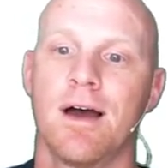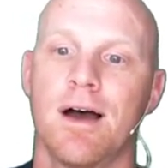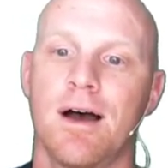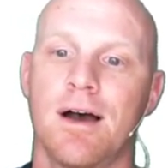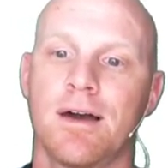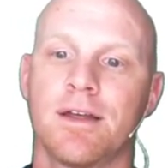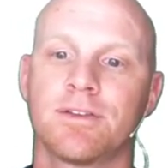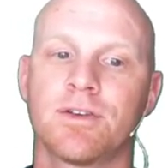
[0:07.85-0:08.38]

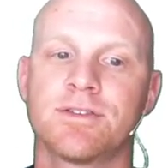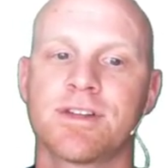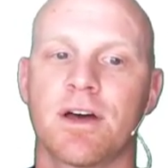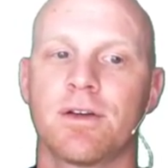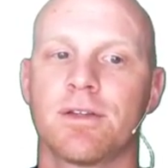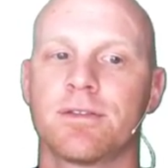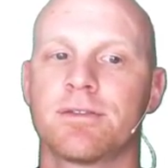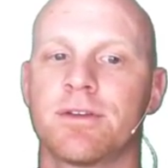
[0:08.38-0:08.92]
Uh, and it turns
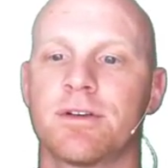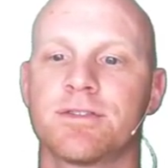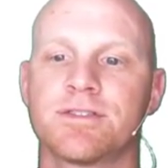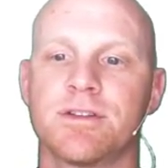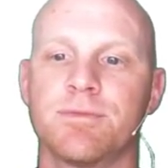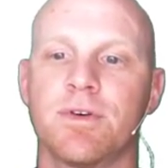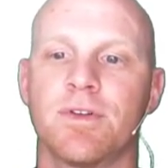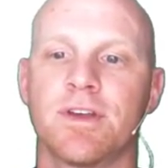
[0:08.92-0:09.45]
out their
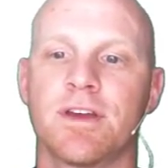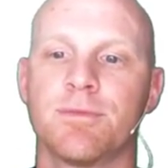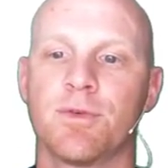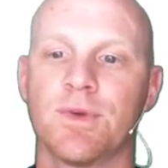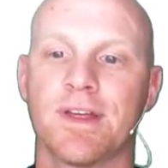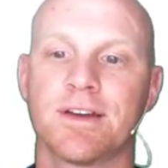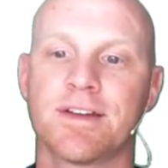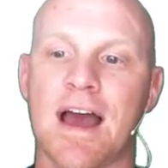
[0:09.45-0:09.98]
stability can be
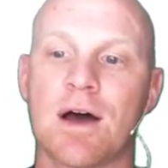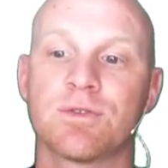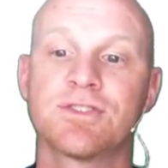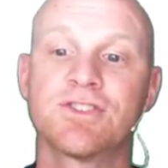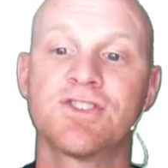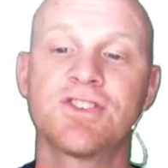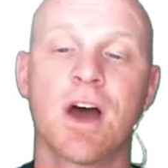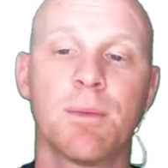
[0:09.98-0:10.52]
related to how
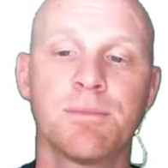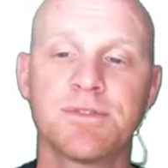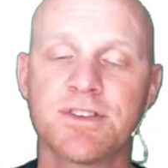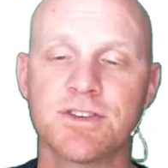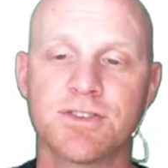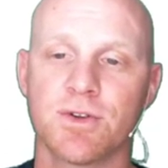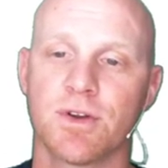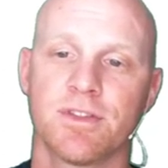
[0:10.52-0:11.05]

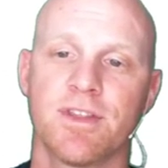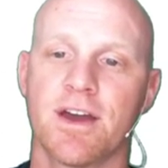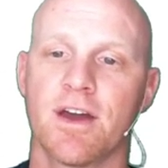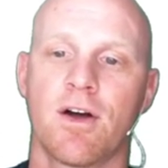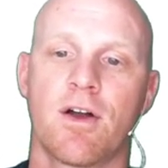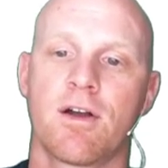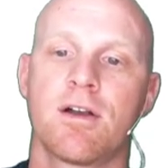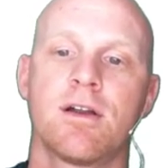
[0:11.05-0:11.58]
substituted they
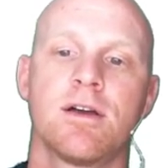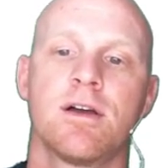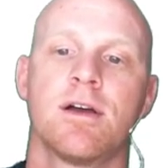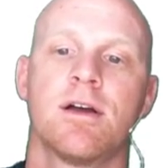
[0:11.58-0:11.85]
are.